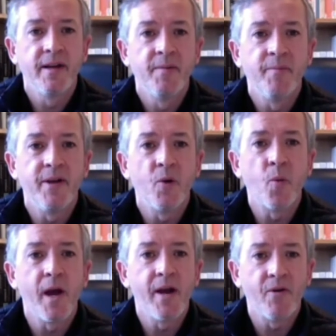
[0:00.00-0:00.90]
be
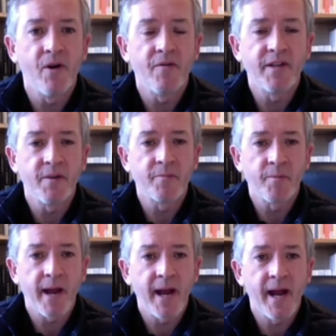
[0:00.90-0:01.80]
aware of, you know,
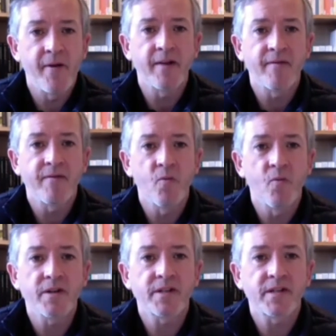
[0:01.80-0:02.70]
preparing for
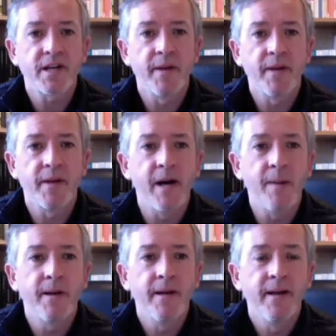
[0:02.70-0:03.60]
what's coming up.